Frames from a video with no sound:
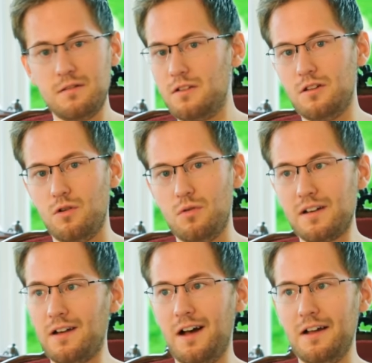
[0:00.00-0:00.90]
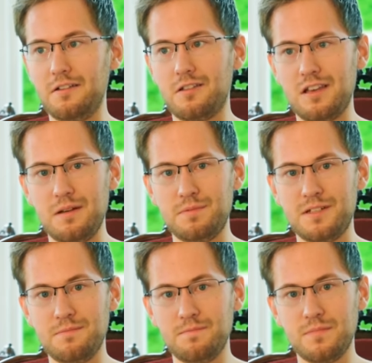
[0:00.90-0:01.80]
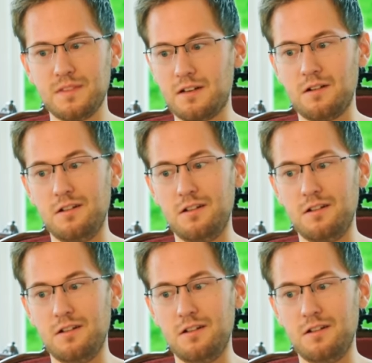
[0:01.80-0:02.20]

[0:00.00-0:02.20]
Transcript: you know concept that